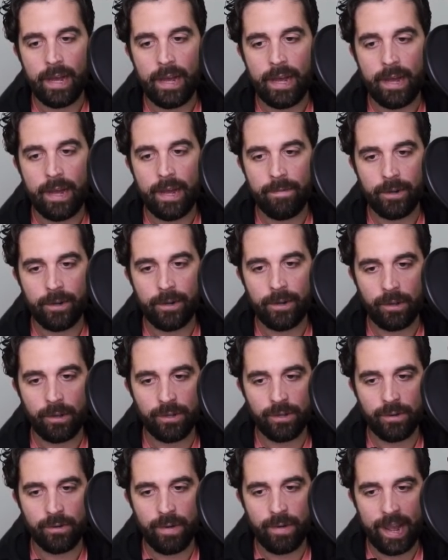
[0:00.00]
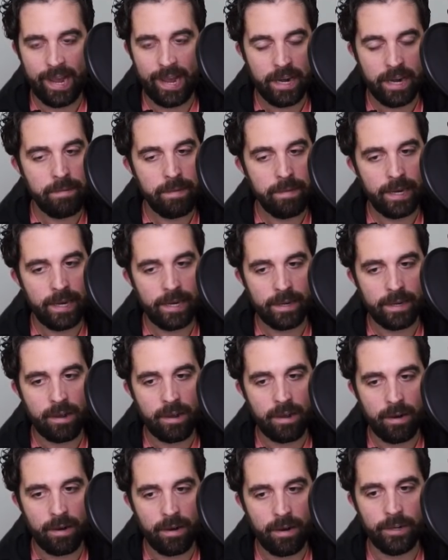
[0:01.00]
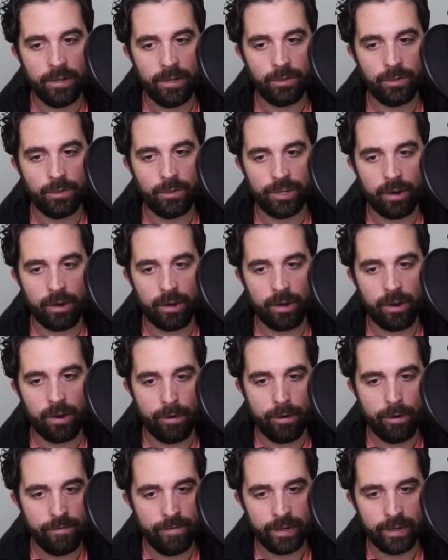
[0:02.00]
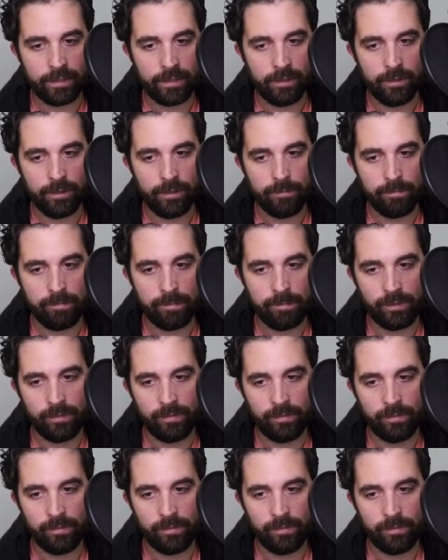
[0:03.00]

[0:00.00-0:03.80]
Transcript: There's also animated cards, which are called perfect loops.